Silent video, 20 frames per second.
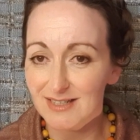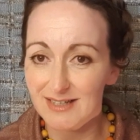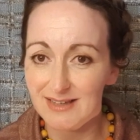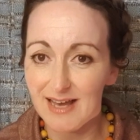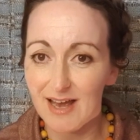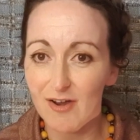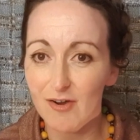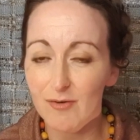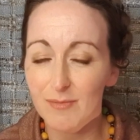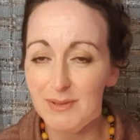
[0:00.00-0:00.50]

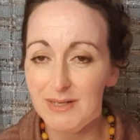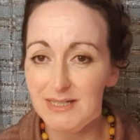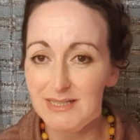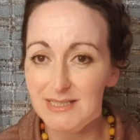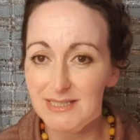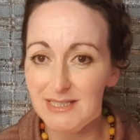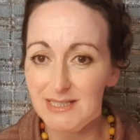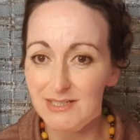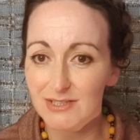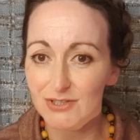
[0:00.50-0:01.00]
their
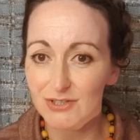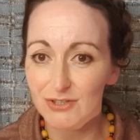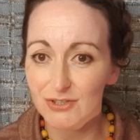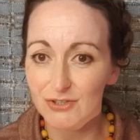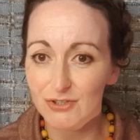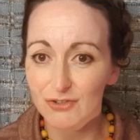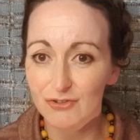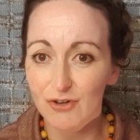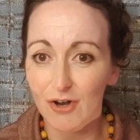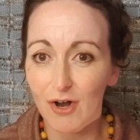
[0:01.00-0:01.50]
ability to
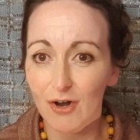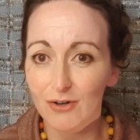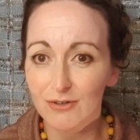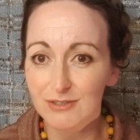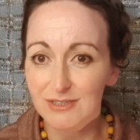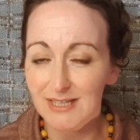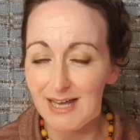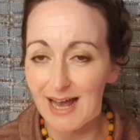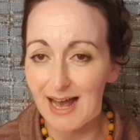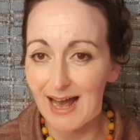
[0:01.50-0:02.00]
control,
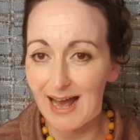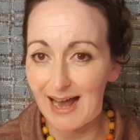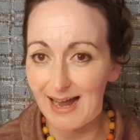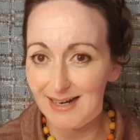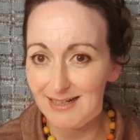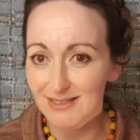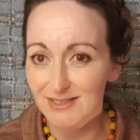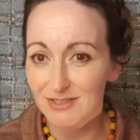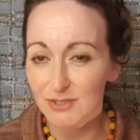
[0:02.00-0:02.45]
to act,